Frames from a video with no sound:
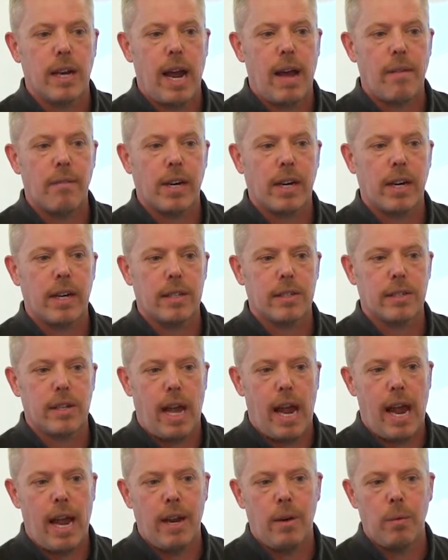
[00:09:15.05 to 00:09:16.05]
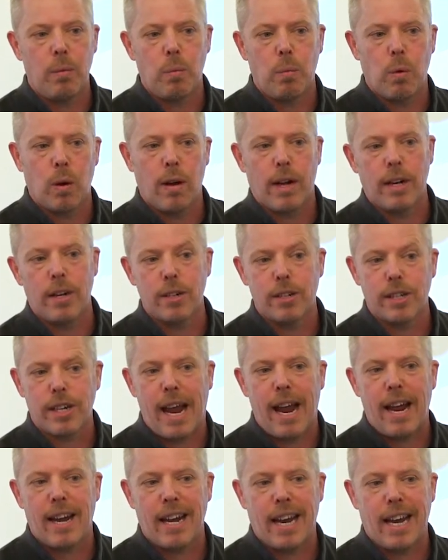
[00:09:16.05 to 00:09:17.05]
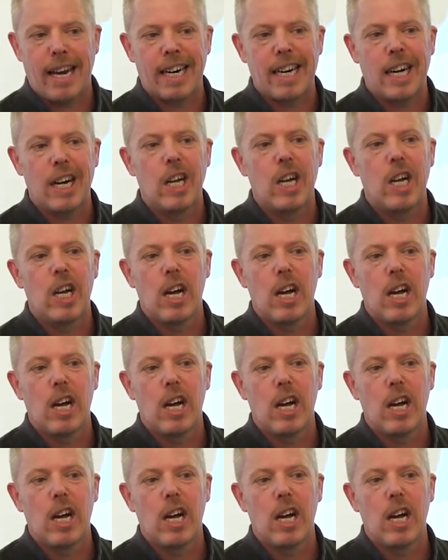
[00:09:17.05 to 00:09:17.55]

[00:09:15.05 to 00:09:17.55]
and advocates and we're understanding.